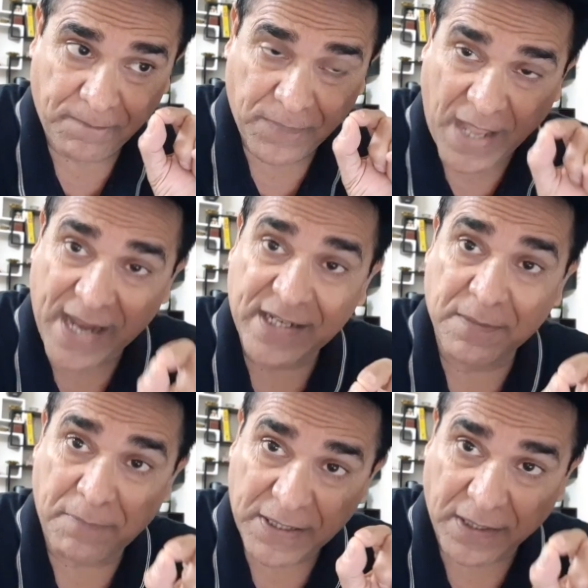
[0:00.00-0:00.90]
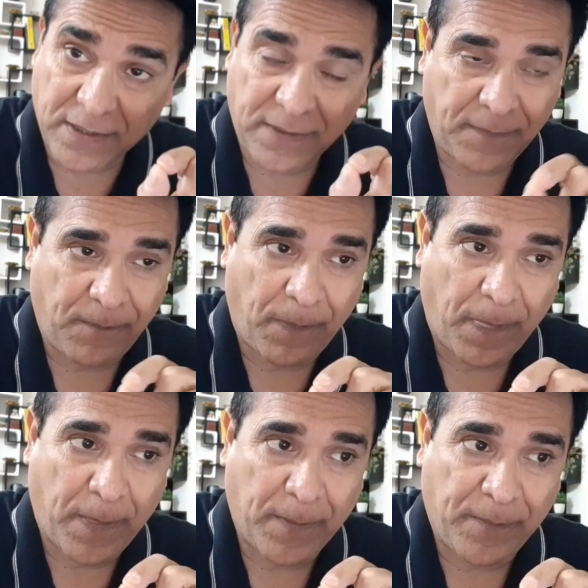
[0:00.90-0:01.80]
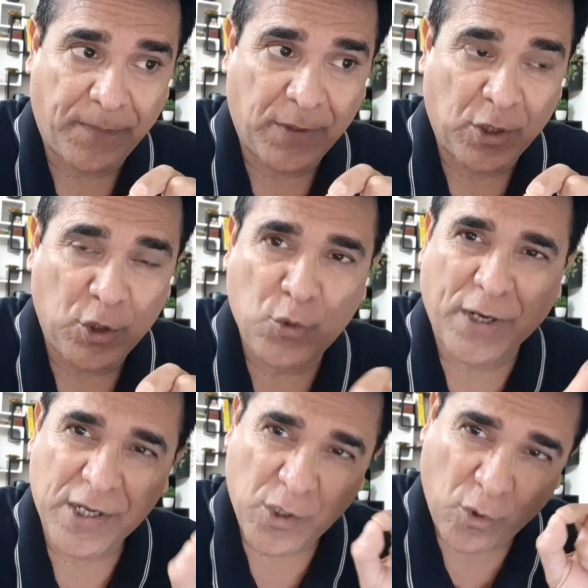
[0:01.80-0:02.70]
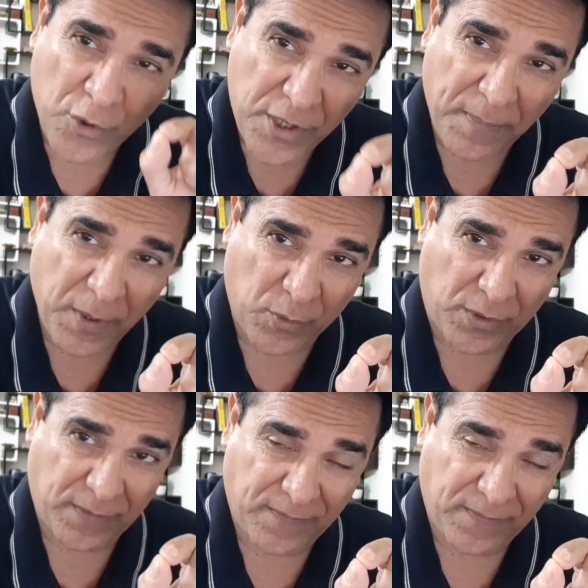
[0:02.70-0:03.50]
thank button, you can contribute